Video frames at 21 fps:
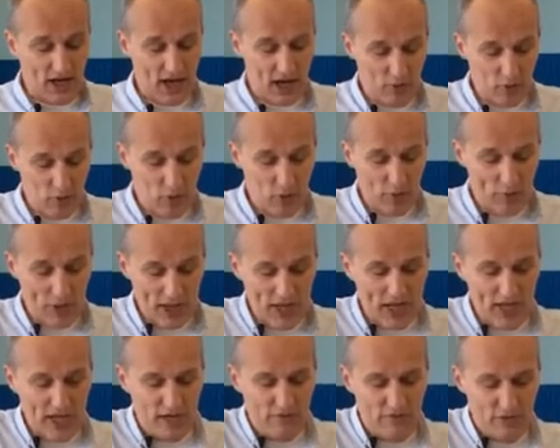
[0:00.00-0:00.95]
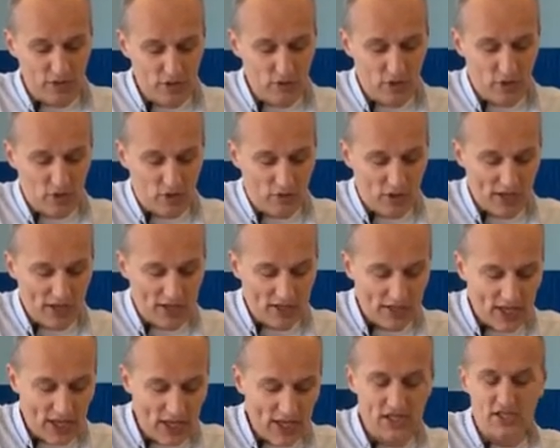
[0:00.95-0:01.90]
"I will make of you a great
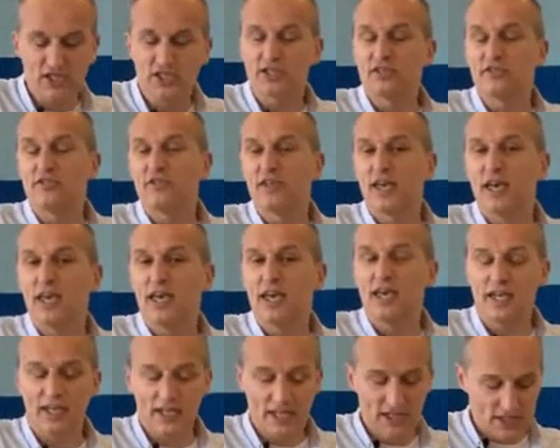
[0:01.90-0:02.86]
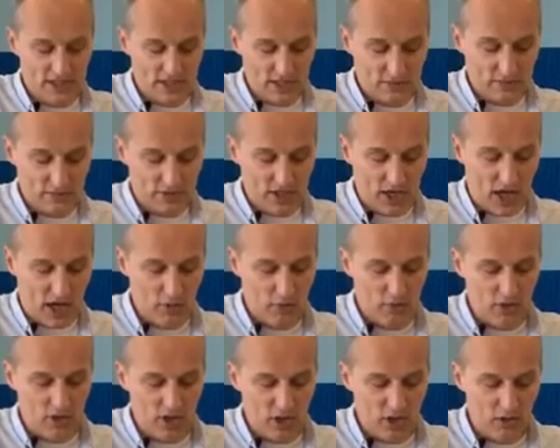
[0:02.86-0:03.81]
nation there in Egypt. I
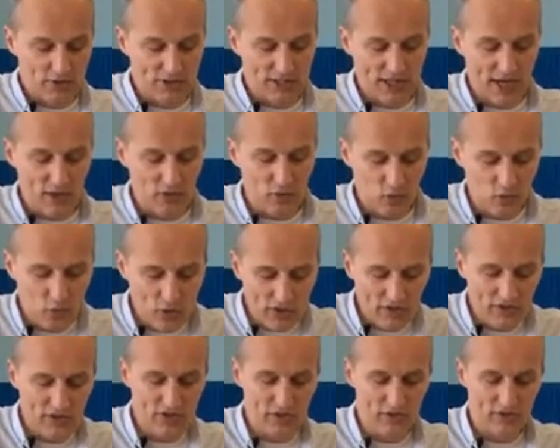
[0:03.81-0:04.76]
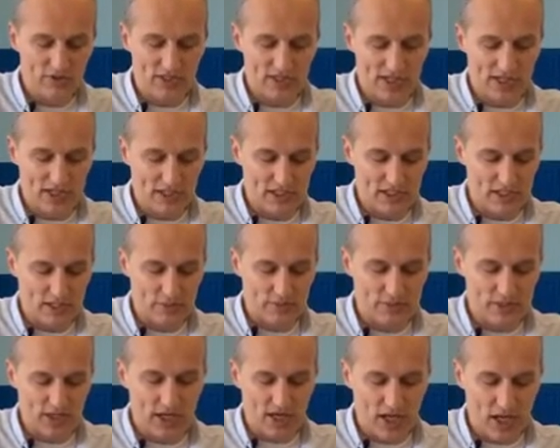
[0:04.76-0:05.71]
will go down with you to
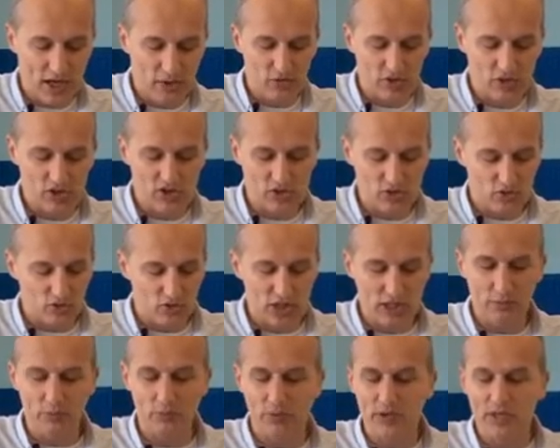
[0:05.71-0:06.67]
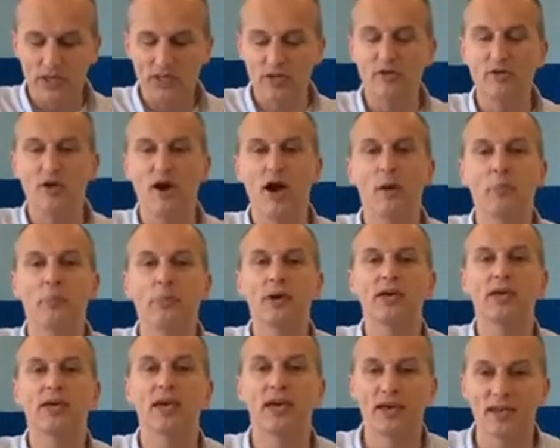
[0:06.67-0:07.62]
Egypt, and I will surely bring you up
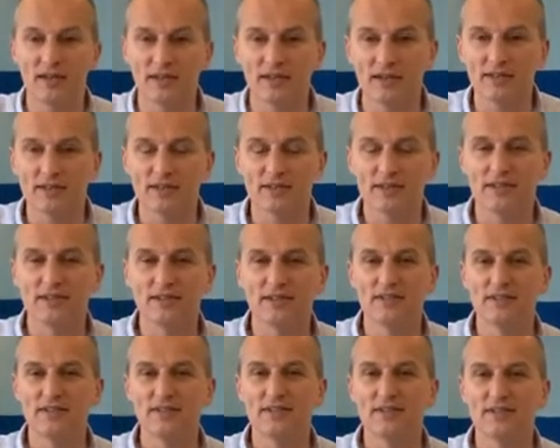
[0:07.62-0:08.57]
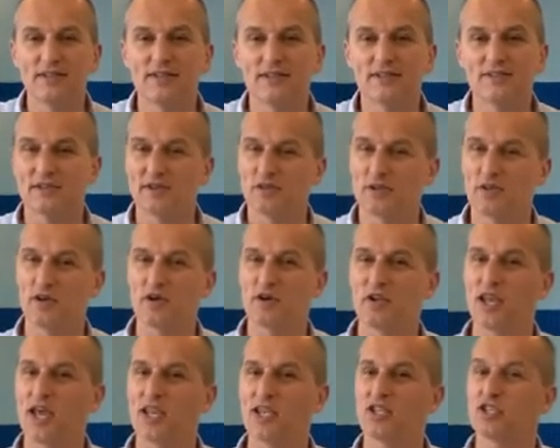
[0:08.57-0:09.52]
again." So
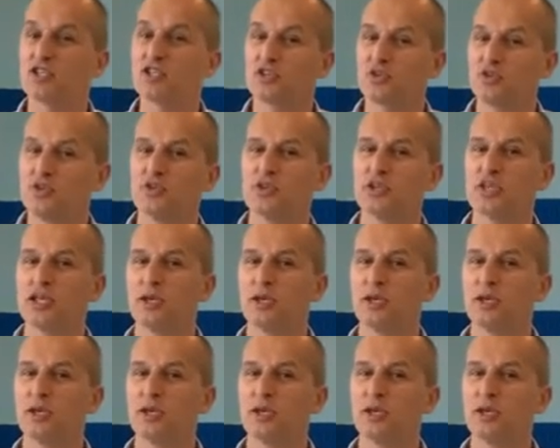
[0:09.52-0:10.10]
God had assured